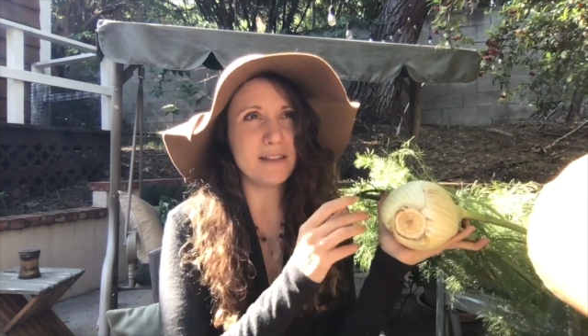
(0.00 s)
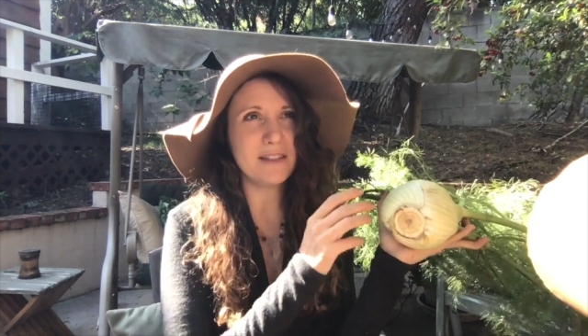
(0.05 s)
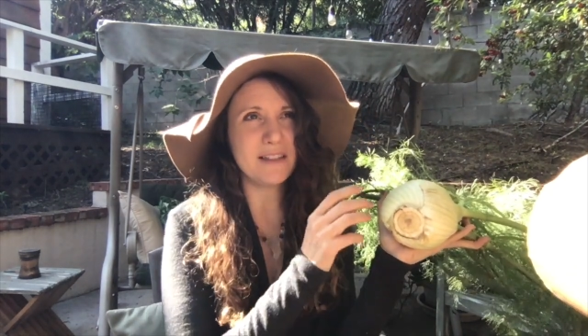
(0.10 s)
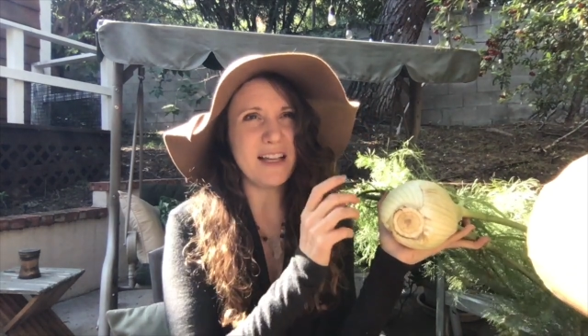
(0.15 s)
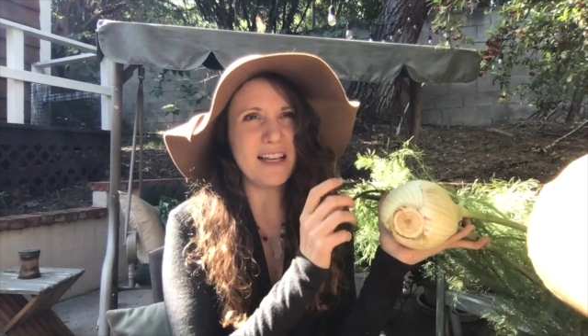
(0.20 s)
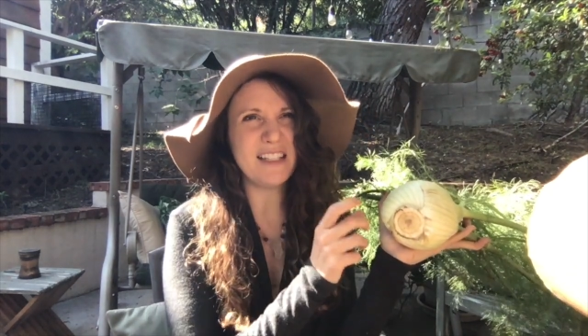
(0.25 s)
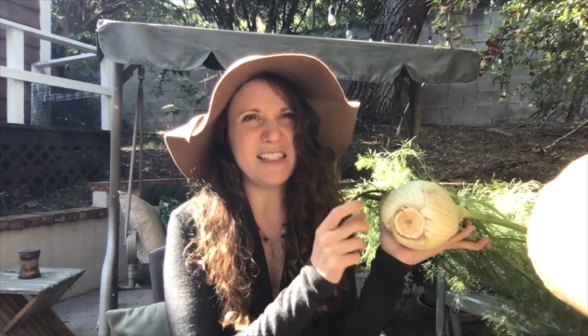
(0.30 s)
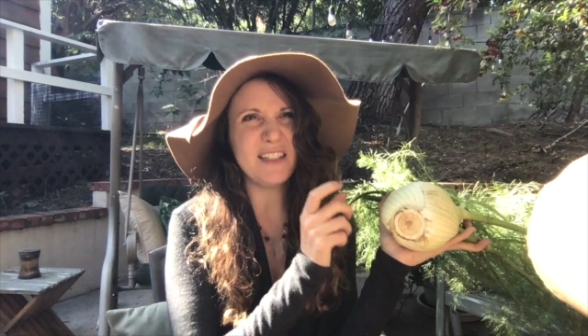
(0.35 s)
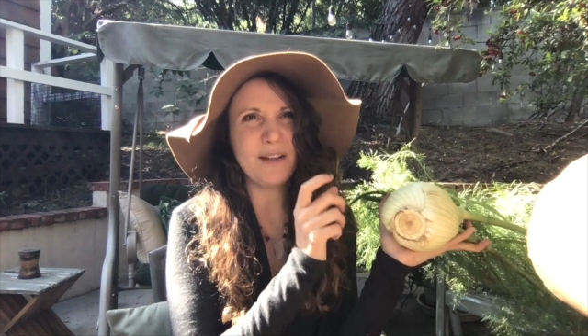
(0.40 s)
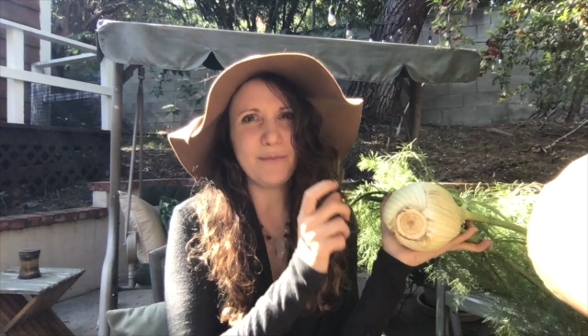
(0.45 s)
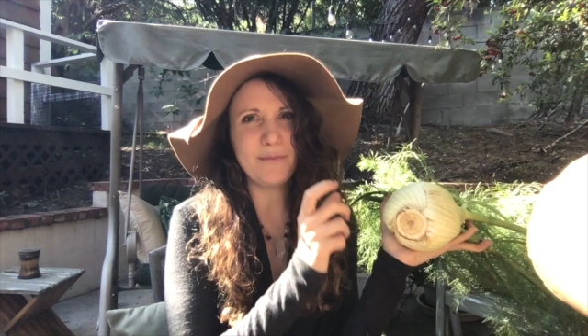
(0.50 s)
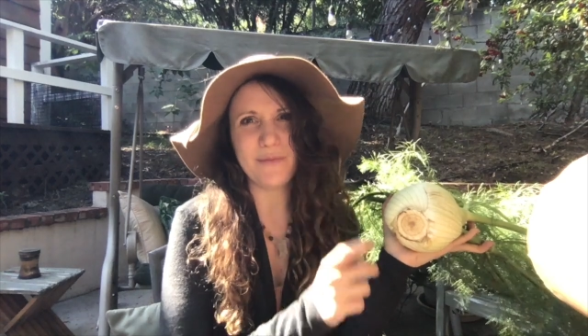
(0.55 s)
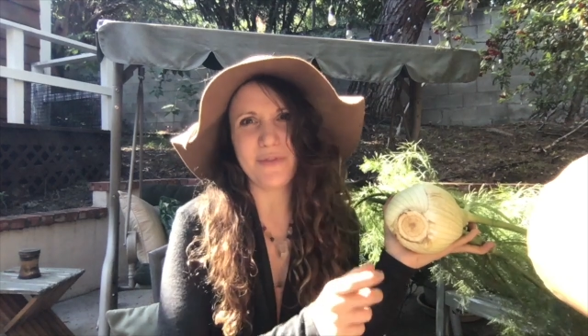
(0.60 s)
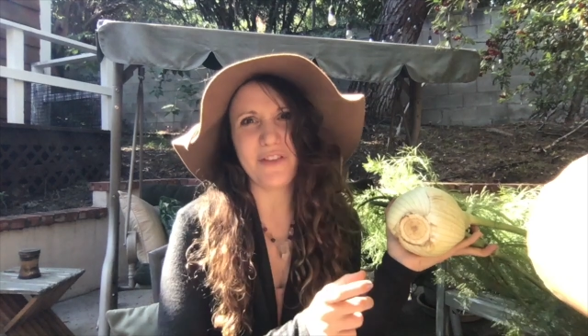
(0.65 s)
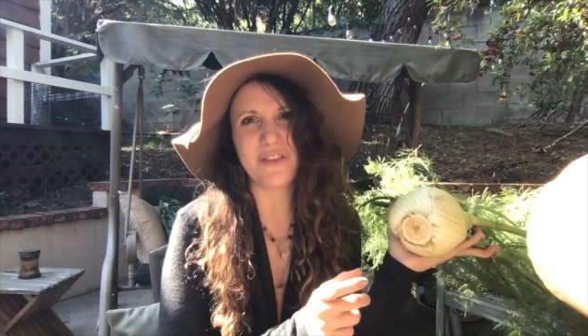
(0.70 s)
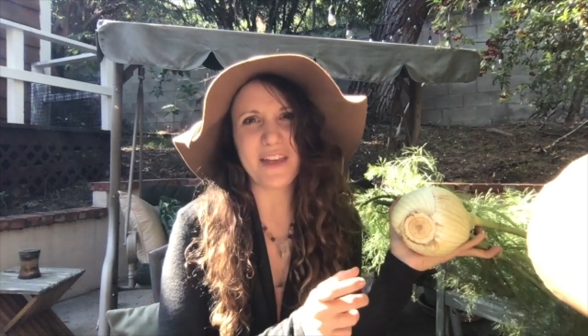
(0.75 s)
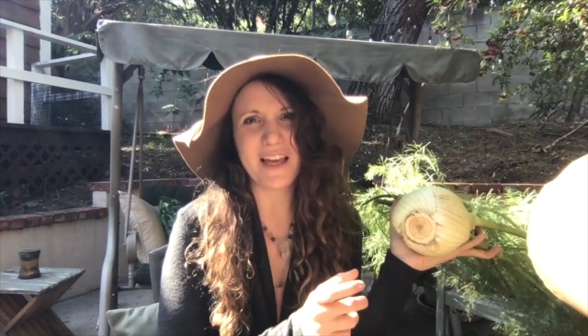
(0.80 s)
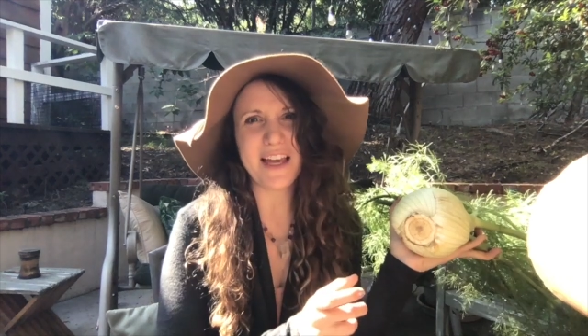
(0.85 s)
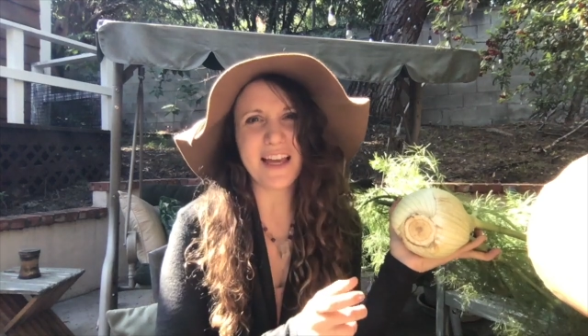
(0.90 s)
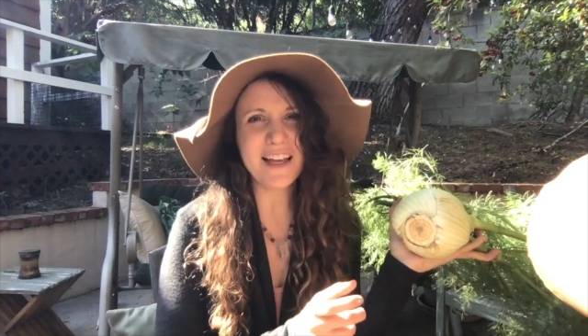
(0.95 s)
slice them
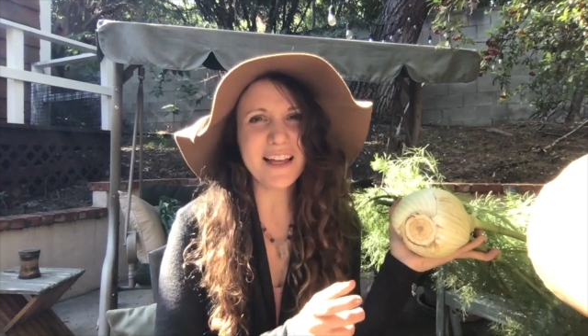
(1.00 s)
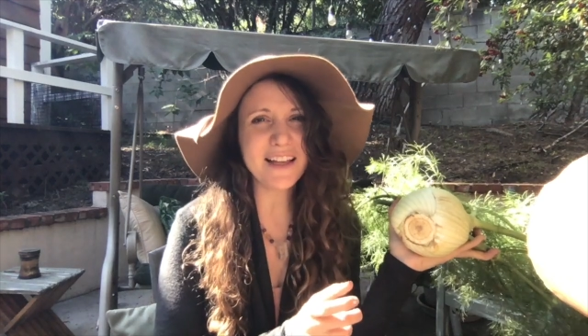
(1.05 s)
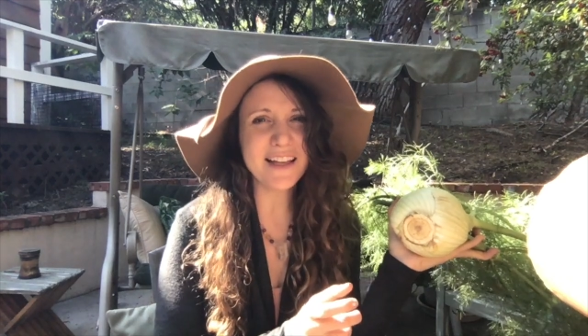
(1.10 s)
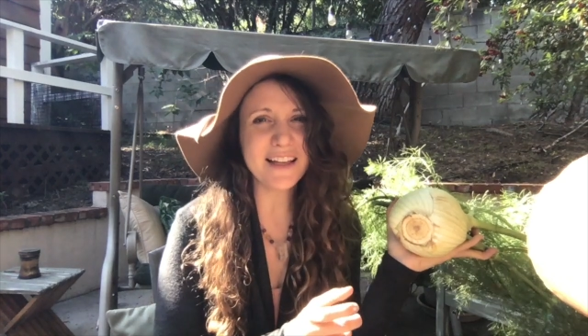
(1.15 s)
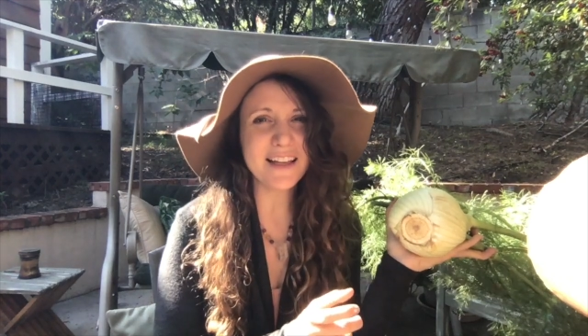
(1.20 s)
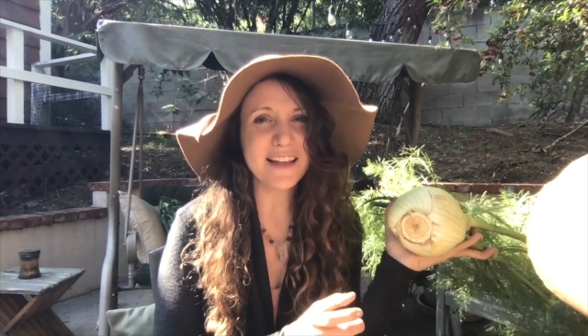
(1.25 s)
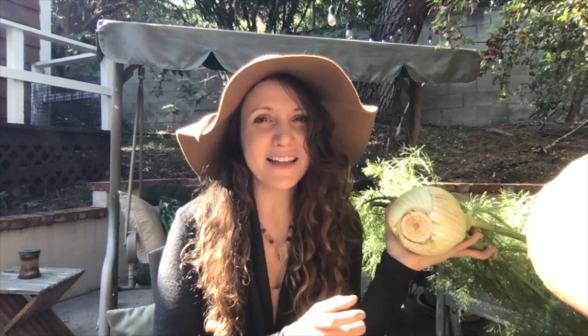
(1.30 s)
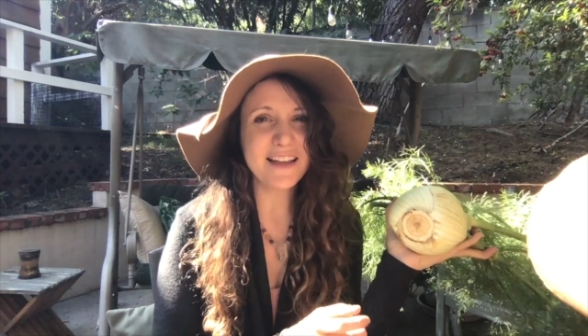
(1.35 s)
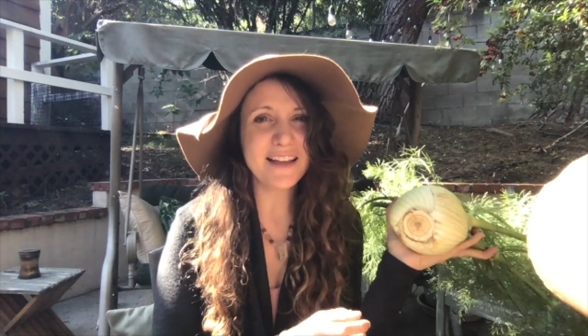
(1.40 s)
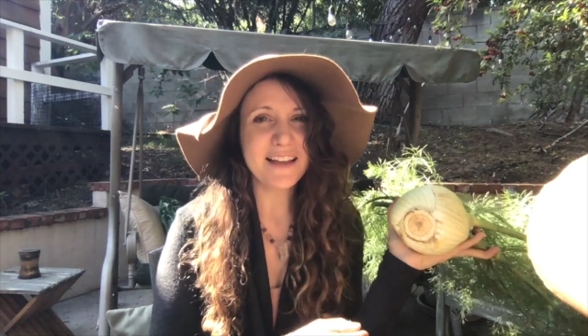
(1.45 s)
thick.